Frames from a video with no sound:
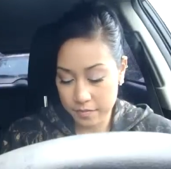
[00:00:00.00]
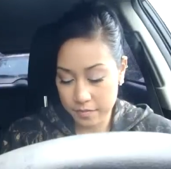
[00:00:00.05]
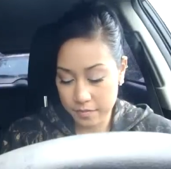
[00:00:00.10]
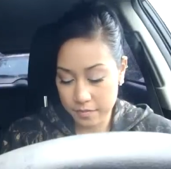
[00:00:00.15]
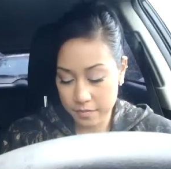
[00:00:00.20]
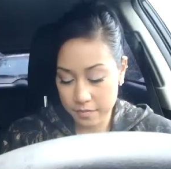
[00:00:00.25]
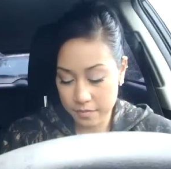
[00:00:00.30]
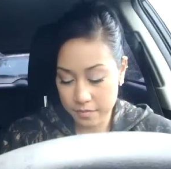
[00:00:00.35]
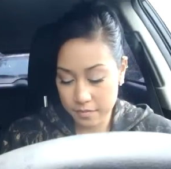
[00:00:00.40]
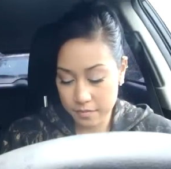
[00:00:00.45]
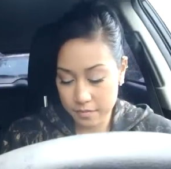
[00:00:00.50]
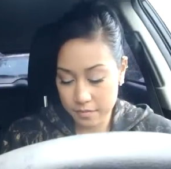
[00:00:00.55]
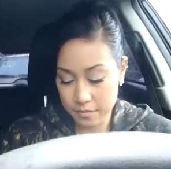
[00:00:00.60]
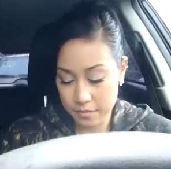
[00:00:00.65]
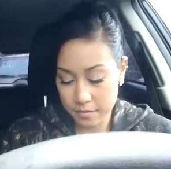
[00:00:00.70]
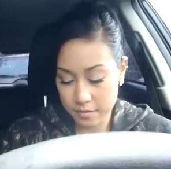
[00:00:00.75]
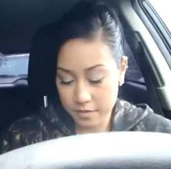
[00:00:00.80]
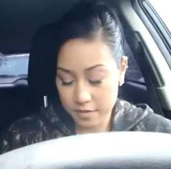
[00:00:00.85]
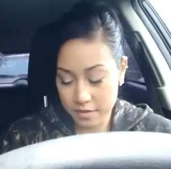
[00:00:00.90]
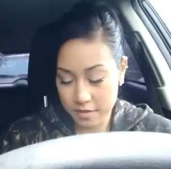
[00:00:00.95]

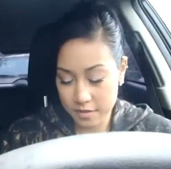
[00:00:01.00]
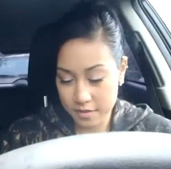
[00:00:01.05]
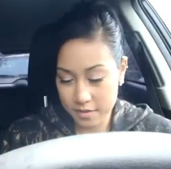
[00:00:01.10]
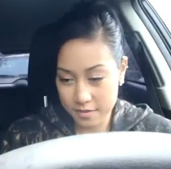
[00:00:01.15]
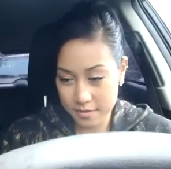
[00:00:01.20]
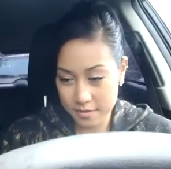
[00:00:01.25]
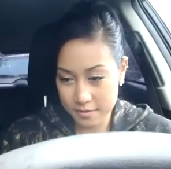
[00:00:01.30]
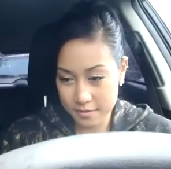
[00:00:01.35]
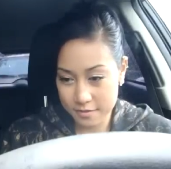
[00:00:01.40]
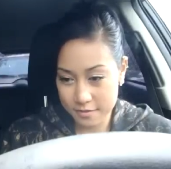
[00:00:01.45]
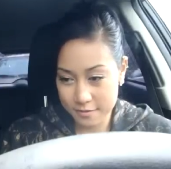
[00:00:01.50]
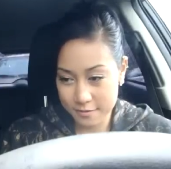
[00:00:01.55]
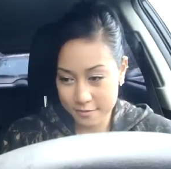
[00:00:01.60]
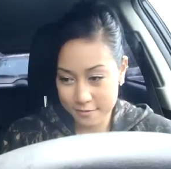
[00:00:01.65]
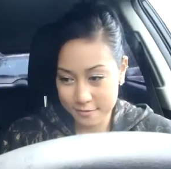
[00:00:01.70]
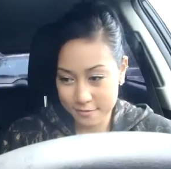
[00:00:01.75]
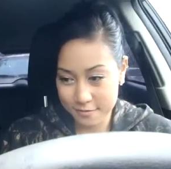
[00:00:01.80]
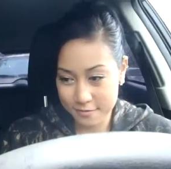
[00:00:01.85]
Nobody speaks.